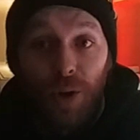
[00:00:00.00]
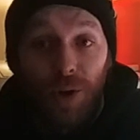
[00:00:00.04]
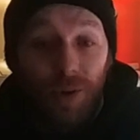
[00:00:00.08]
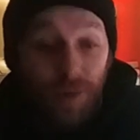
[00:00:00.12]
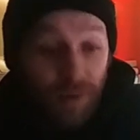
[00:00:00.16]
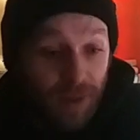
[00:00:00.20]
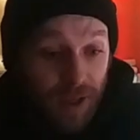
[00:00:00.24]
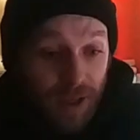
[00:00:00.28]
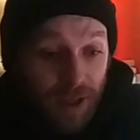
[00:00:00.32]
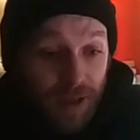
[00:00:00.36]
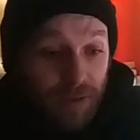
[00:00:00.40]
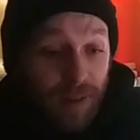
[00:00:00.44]

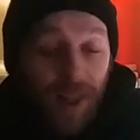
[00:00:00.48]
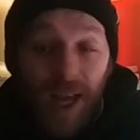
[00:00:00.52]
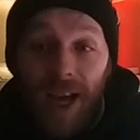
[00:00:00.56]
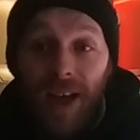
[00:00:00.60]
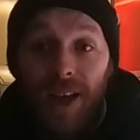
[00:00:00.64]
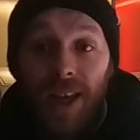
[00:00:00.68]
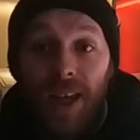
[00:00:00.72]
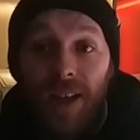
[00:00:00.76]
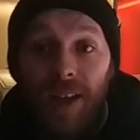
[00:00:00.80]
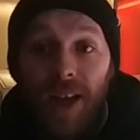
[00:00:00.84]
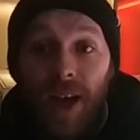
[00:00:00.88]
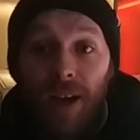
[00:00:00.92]
mate said to
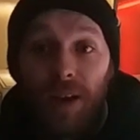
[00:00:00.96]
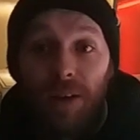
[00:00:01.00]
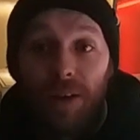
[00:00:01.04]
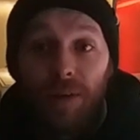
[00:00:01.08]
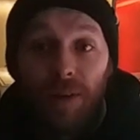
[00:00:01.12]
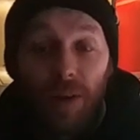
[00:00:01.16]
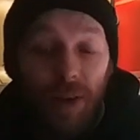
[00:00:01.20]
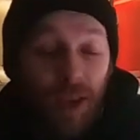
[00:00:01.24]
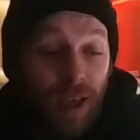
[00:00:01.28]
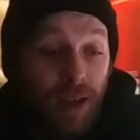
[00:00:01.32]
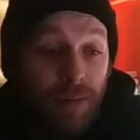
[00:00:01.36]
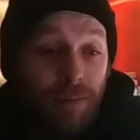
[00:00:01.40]
me, well,
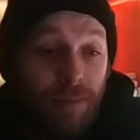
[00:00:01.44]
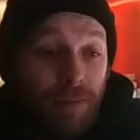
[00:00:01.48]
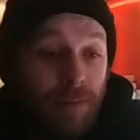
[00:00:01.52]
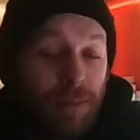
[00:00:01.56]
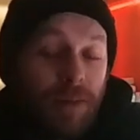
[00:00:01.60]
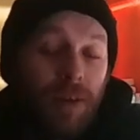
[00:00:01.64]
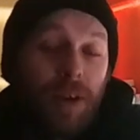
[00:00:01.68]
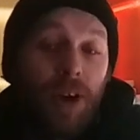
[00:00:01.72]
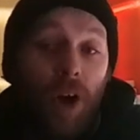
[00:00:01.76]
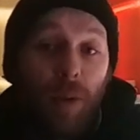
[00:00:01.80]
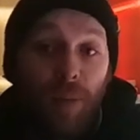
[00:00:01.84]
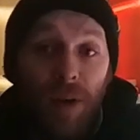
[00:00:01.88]

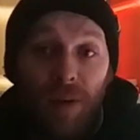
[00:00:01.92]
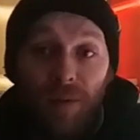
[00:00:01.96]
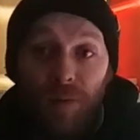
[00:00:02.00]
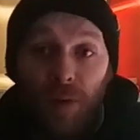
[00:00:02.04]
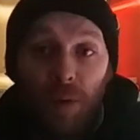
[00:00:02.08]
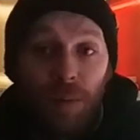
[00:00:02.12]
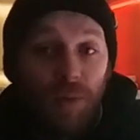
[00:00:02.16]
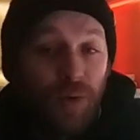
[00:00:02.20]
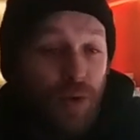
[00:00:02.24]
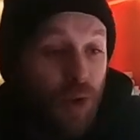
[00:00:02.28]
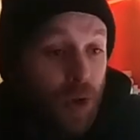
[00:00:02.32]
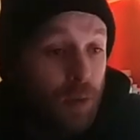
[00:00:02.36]
he won't
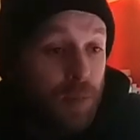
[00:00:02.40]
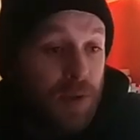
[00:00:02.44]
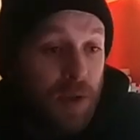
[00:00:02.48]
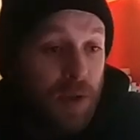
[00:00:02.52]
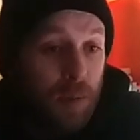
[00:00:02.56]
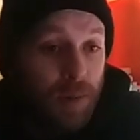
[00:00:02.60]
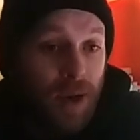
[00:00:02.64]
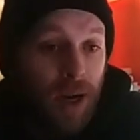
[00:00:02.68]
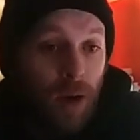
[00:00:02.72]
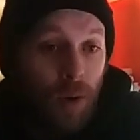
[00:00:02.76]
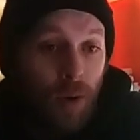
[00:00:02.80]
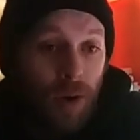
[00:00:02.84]
pay attention
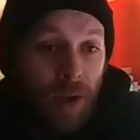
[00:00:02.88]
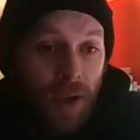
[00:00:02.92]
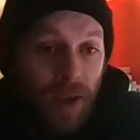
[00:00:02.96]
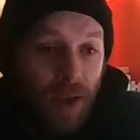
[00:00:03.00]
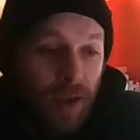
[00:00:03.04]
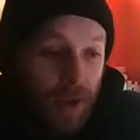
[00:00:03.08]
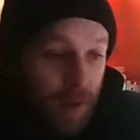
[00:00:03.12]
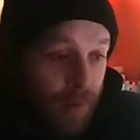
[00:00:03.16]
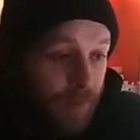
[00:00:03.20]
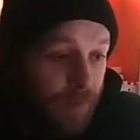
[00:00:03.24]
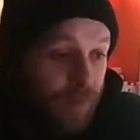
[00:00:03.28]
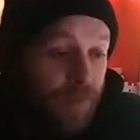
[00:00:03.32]
to what he
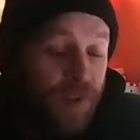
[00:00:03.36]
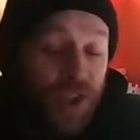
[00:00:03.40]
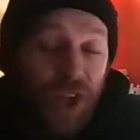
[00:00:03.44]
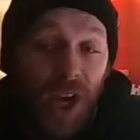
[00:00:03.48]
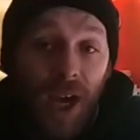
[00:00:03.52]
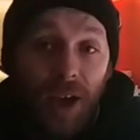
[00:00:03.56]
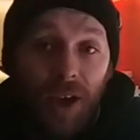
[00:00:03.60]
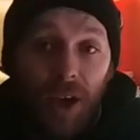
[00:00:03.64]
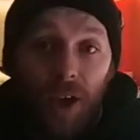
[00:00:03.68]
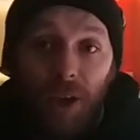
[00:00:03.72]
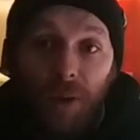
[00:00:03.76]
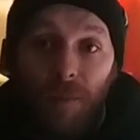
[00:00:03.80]
likes. Well,
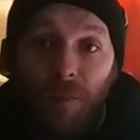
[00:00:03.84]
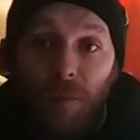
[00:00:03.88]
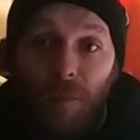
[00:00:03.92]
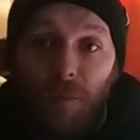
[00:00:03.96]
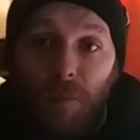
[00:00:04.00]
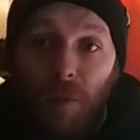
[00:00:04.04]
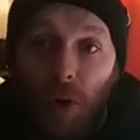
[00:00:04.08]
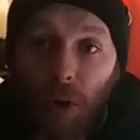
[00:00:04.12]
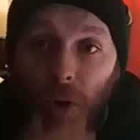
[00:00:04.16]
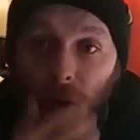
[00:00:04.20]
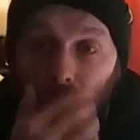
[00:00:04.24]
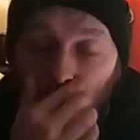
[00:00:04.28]
that's fucking
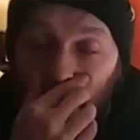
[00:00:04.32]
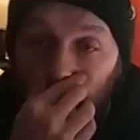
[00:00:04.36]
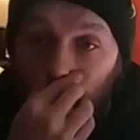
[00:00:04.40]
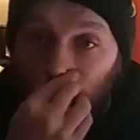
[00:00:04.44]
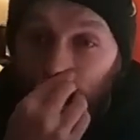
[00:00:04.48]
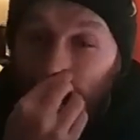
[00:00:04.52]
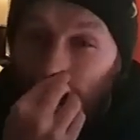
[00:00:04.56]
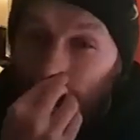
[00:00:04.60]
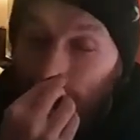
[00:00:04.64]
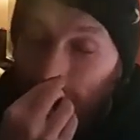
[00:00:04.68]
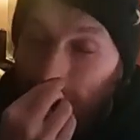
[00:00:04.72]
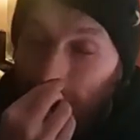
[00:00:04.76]
dangerous,
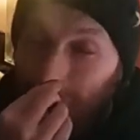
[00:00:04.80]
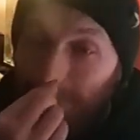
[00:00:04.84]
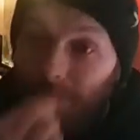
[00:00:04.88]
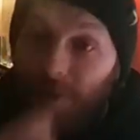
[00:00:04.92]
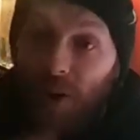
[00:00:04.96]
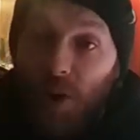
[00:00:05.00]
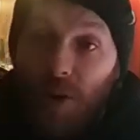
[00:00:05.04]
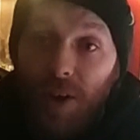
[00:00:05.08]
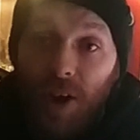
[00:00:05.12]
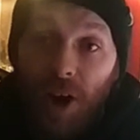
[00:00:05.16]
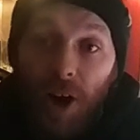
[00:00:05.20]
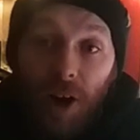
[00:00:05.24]
isn't it?
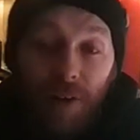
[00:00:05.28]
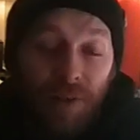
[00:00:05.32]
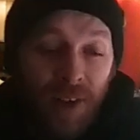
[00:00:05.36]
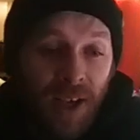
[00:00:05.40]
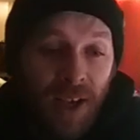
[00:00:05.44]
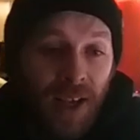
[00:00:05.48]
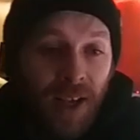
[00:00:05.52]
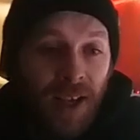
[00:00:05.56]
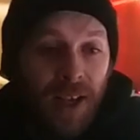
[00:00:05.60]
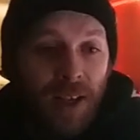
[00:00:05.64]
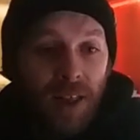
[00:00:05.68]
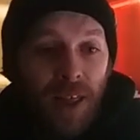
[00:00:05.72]

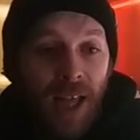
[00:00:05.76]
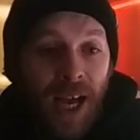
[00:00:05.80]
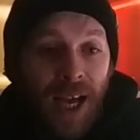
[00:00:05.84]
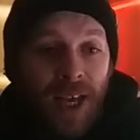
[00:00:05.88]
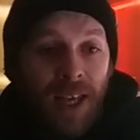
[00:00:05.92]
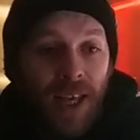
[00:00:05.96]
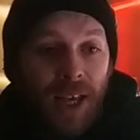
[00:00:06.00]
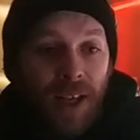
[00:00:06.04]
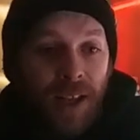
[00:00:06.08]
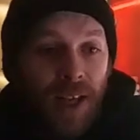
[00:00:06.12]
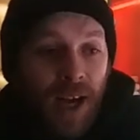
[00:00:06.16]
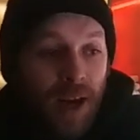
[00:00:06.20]

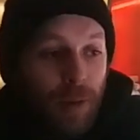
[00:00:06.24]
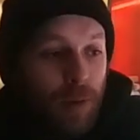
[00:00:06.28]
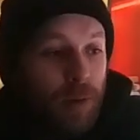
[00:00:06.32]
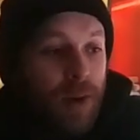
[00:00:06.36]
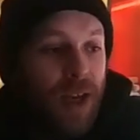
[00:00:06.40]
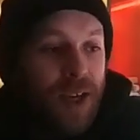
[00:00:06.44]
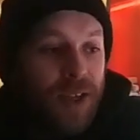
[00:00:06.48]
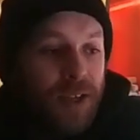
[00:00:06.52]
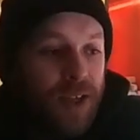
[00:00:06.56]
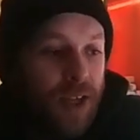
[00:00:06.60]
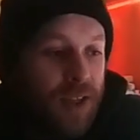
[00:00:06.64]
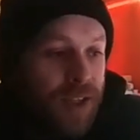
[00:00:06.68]
That's a
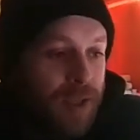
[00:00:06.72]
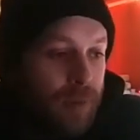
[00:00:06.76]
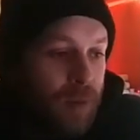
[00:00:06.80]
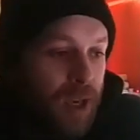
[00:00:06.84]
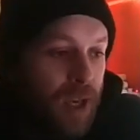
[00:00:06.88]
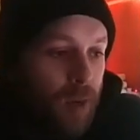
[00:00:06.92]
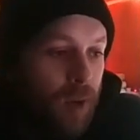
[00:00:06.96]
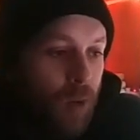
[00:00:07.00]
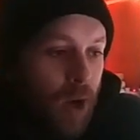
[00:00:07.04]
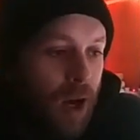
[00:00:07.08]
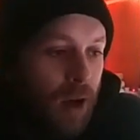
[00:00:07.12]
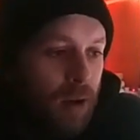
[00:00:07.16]
very dangerous
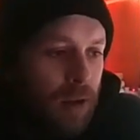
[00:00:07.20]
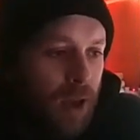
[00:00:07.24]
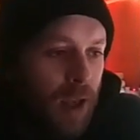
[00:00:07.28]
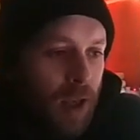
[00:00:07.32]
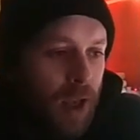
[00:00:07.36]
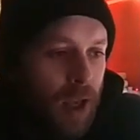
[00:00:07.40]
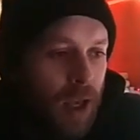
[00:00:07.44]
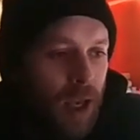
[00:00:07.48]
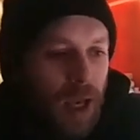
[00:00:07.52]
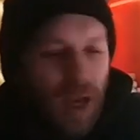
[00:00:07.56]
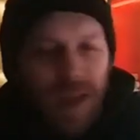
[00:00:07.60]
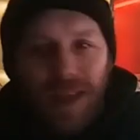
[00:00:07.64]
game.
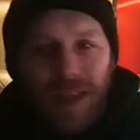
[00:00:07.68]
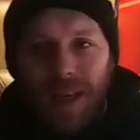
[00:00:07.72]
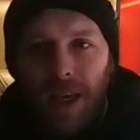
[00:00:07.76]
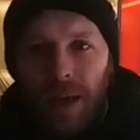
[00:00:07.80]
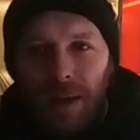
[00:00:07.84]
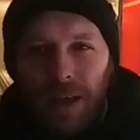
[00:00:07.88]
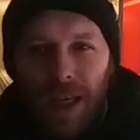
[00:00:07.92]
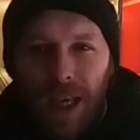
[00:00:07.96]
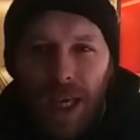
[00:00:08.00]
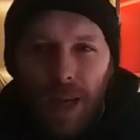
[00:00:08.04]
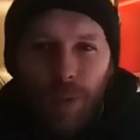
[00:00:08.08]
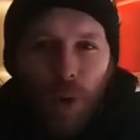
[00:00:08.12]
He
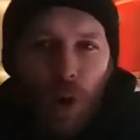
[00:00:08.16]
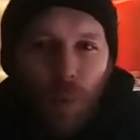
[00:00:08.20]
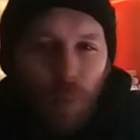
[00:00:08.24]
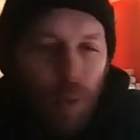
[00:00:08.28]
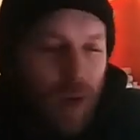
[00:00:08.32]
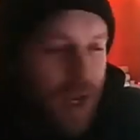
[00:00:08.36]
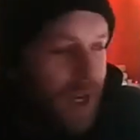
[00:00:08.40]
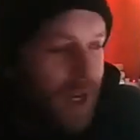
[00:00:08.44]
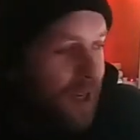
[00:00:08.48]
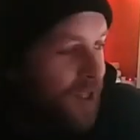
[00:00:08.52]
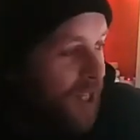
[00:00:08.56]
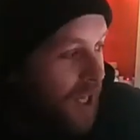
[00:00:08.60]
should,
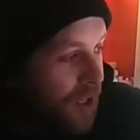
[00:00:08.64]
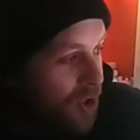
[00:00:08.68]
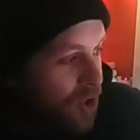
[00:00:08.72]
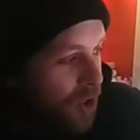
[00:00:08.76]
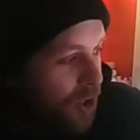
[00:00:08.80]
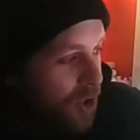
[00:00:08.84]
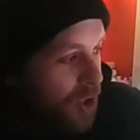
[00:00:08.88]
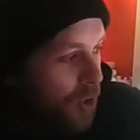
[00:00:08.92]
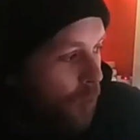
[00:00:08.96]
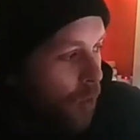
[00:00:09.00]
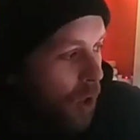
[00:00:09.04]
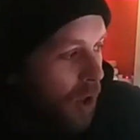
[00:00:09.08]

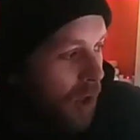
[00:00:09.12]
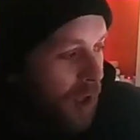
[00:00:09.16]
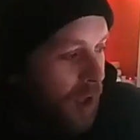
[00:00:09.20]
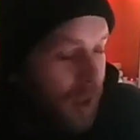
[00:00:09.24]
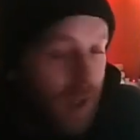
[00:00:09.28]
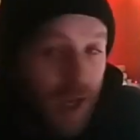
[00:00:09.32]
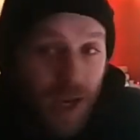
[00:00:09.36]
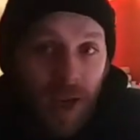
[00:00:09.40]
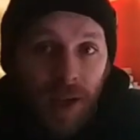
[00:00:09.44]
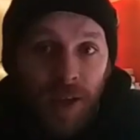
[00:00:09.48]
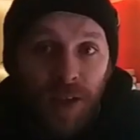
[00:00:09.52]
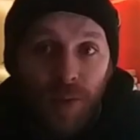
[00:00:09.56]

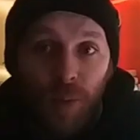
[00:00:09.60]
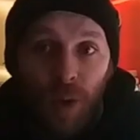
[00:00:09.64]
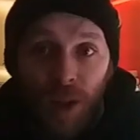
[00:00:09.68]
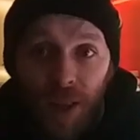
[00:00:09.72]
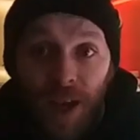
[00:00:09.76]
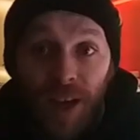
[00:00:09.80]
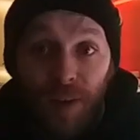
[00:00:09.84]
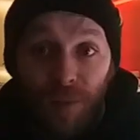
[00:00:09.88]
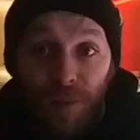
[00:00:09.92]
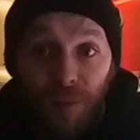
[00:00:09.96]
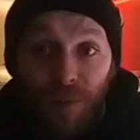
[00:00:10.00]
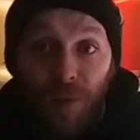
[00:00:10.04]
that's not an
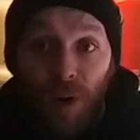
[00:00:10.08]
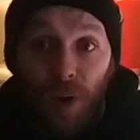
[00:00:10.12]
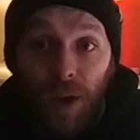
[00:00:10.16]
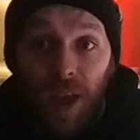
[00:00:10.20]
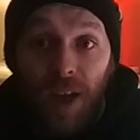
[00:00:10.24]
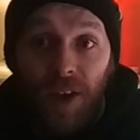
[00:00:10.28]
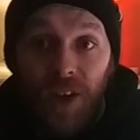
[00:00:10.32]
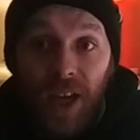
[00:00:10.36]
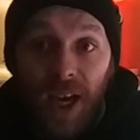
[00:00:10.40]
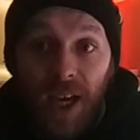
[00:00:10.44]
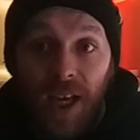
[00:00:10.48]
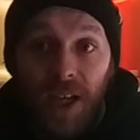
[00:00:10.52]
excuse for
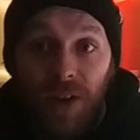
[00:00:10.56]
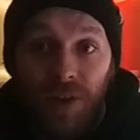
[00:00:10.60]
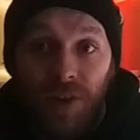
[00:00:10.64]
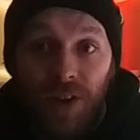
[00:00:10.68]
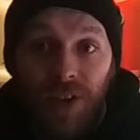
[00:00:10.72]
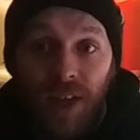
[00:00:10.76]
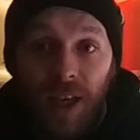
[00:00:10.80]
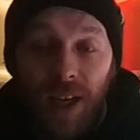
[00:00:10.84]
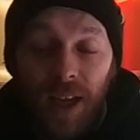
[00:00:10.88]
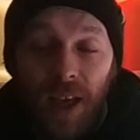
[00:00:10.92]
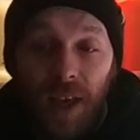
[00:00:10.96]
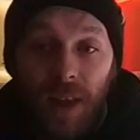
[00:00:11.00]
me. That's
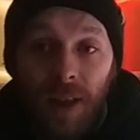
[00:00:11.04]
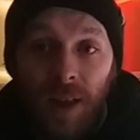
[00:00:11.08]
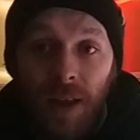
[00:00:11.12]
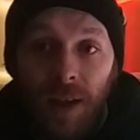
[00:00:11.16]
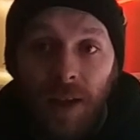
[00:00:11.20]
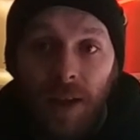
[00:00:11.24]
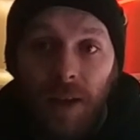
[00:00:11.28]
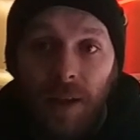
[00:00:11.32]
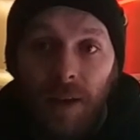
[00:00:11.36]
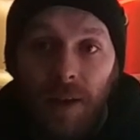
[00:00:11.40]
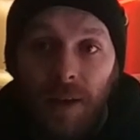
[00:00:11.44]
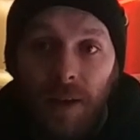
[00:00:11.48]

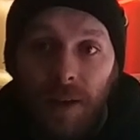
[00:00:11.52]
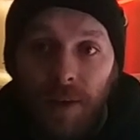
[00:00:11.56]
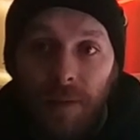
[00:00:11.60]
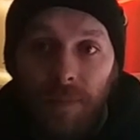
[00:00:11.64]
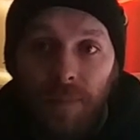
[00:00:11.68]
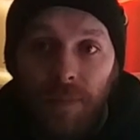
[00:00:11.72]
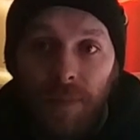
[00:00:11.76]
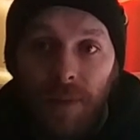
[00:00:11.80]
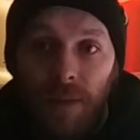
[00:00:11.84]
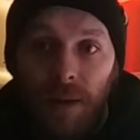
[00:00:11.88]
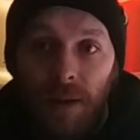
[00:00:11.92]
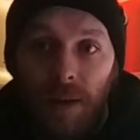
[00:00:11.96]
pretending
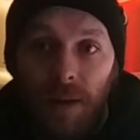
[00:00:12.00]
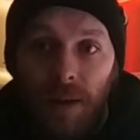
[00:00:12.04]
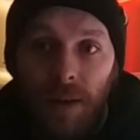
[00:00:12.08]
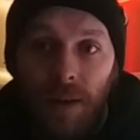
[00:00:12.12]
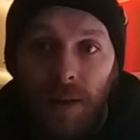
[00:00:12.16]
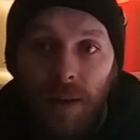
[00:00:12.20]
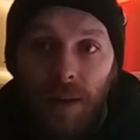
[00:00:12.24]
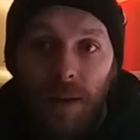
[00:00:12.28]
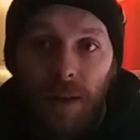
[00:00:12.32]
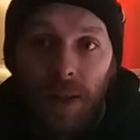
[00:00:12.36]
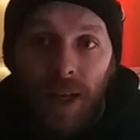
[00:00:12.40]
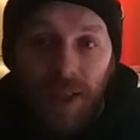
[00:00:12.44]
a bit of
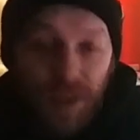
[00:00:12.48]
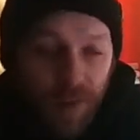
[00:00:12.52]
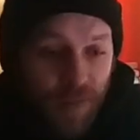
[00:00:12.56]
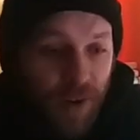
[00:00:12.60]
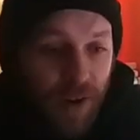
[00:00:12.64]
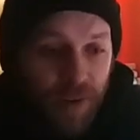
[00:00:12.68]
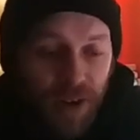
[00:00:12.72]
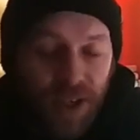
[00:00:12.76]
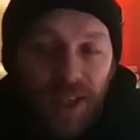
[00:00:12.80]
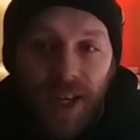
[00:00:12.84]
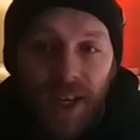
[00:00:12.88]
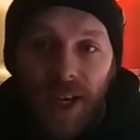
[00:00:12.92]
negligence.
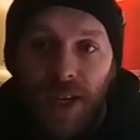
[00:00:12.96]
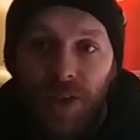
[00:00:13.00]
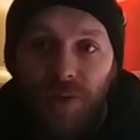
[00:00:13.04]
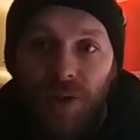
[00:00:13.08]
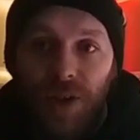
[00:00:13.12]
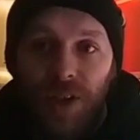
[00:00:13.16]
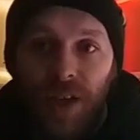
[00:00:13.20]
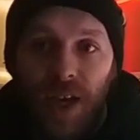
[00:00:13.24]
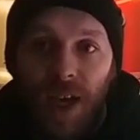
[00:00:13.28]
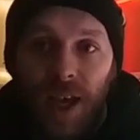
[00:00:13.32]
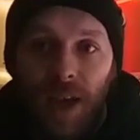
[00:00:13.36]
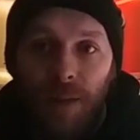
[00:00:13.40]
That's
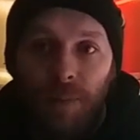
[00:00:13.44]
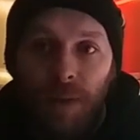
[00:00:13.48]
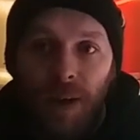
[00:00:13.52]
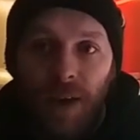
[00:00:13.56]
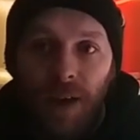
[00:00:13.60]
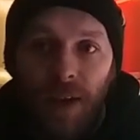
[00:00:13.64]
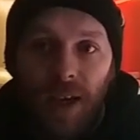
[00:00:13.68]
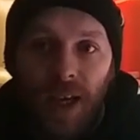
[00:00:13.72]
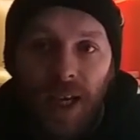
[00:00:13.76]
bullshit.